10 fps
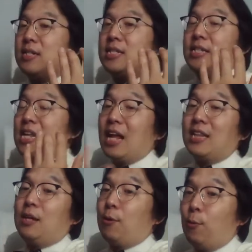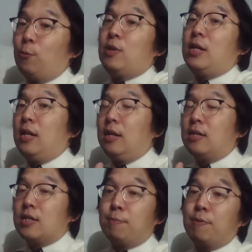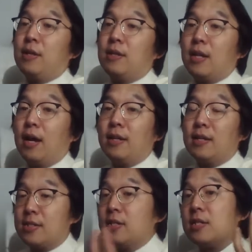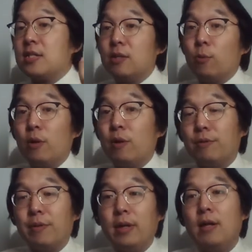not the only discipline that exists in the world, right?